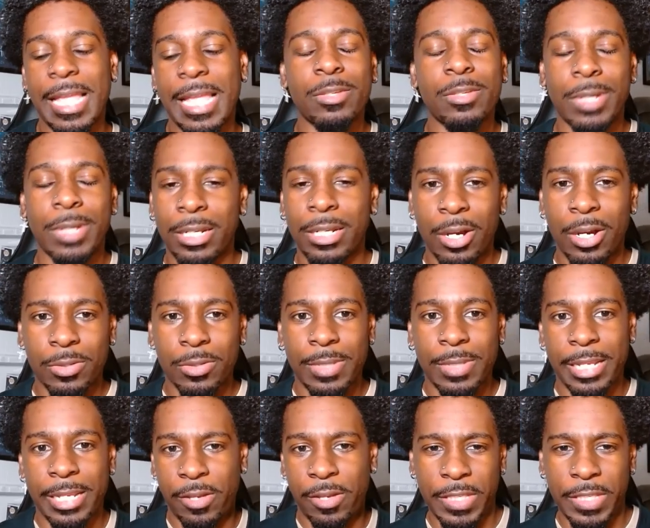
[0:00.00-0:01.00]
that's why the girls
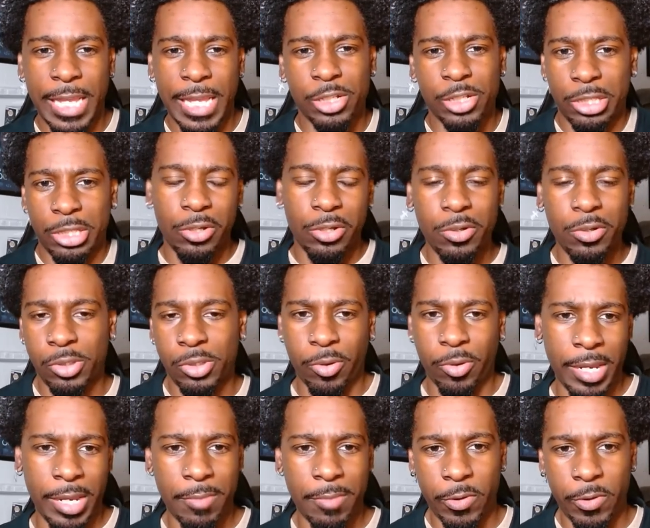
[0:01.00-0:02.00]
was like, Sophie Thatcher's the new
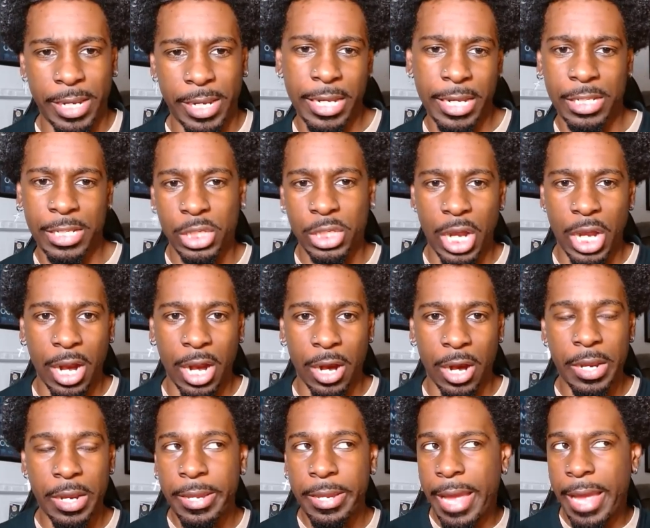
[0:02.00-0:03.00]
Scream Queen. Get into
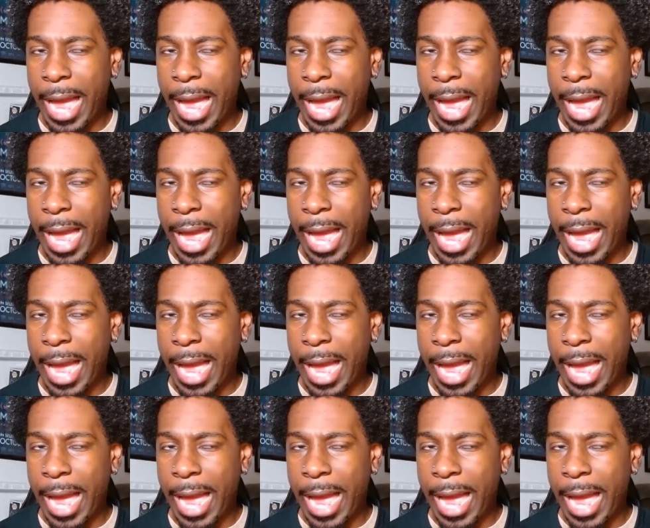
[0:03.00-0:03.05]
her.